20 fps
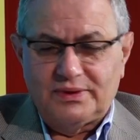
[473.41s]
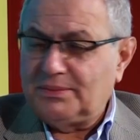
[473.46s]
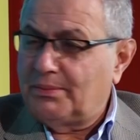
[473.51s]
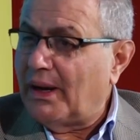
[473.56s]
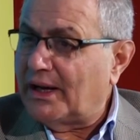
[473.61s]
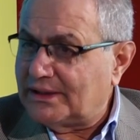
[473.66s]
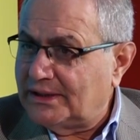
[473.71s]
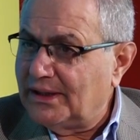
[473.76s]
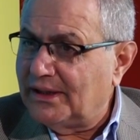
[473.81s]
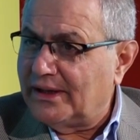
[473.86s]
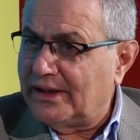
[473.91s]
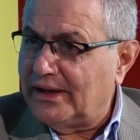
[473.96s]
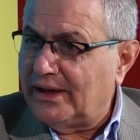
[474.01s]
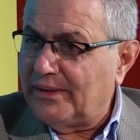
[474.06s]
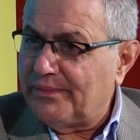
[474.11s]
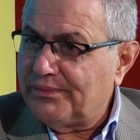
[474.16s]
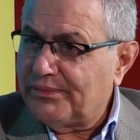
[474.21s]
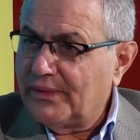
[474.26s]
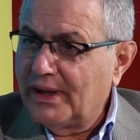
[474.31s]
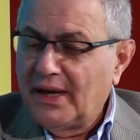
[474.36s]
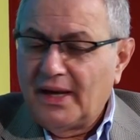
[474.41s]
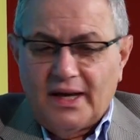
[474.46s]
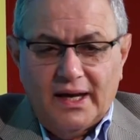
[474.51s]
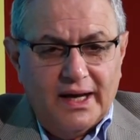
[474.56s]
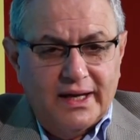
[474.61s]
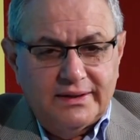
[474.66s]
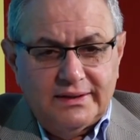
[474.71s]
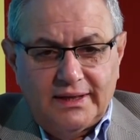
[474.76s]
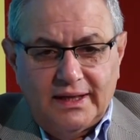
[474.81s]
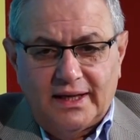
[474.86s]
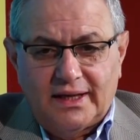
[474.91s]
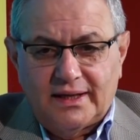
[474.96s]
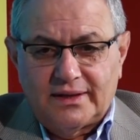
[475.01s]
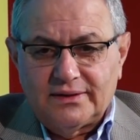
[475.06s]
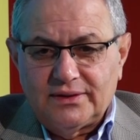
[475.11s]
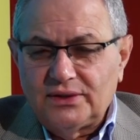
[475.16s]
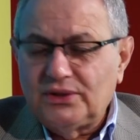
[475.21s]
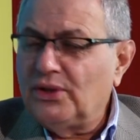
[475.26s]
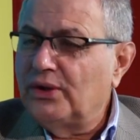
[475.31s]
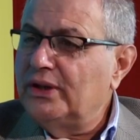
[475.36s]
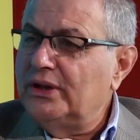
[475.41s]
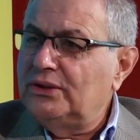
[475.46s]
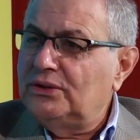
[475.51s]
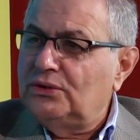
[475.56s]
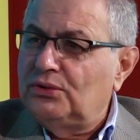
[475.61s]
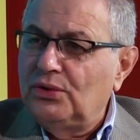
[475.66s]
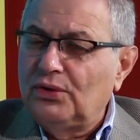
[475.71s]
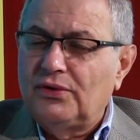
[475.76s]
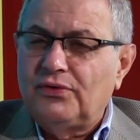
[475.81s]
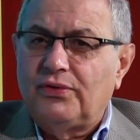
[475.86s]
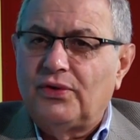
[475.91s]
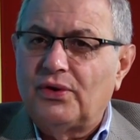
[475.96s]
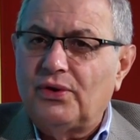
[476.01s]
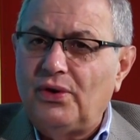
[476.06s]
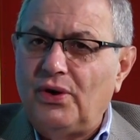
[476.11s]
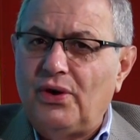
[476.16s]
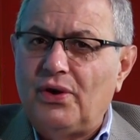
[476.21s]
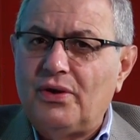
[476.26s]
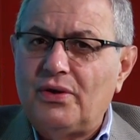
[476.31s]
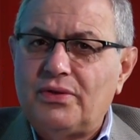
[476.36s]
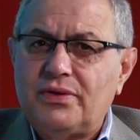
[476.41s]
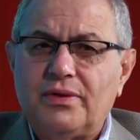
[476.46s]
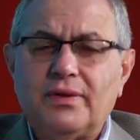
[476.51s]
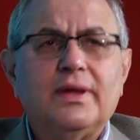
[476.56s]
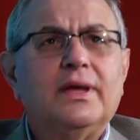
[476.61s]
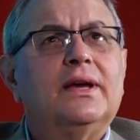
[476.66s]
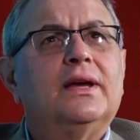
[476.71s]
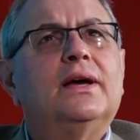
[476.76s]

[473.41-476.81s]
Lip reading: with bacteria. And then, it took for Earth